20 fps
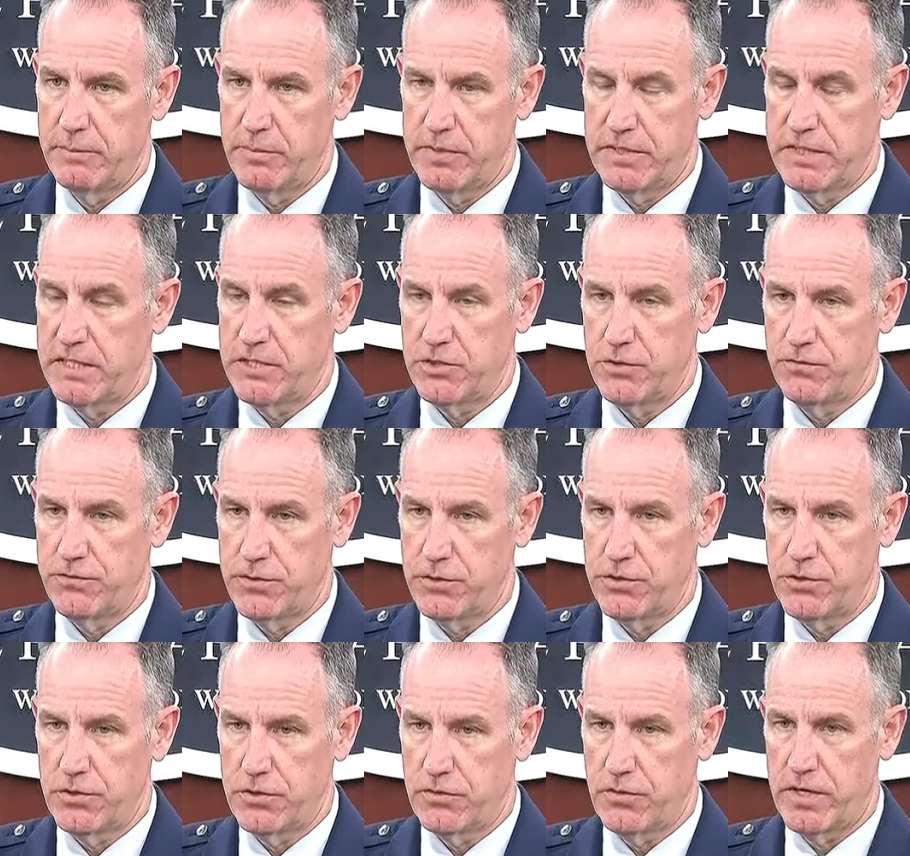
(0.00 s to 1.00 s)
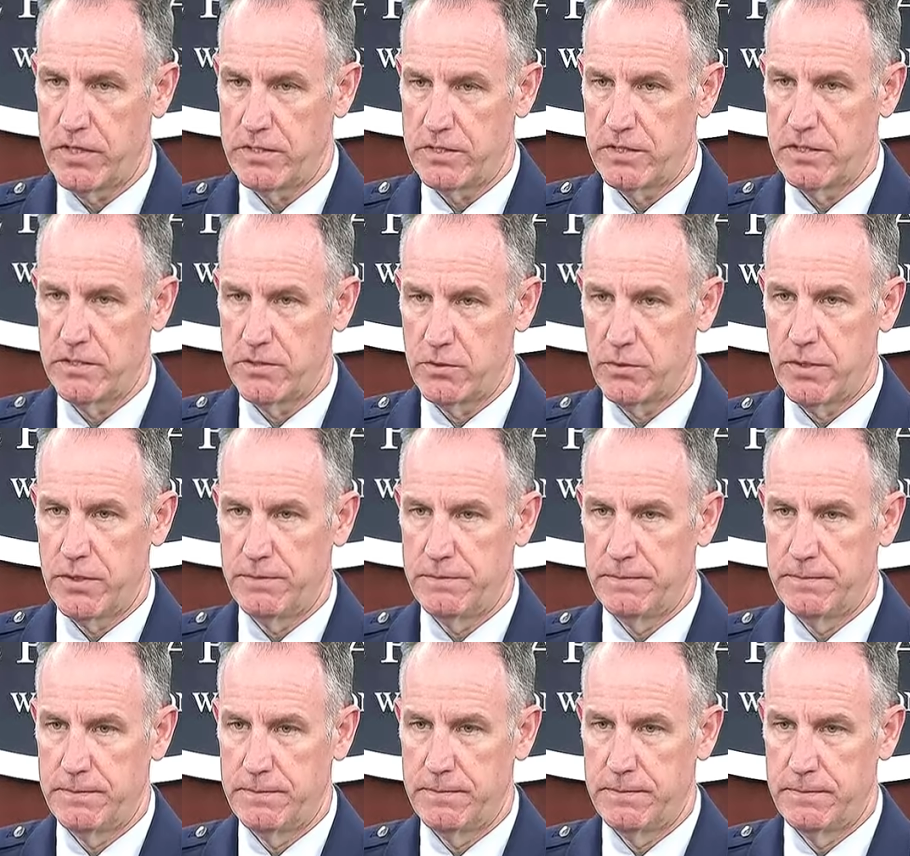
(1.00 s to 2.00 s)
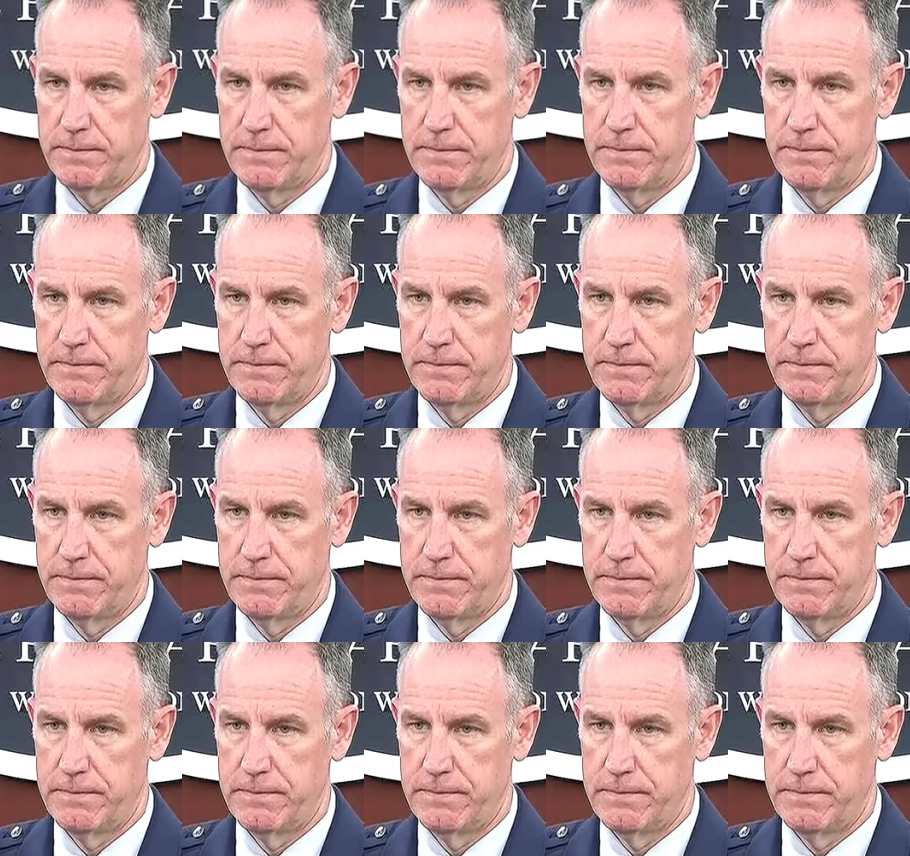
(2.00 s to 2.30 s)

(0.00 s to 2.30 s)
potential future threats as well. And I just want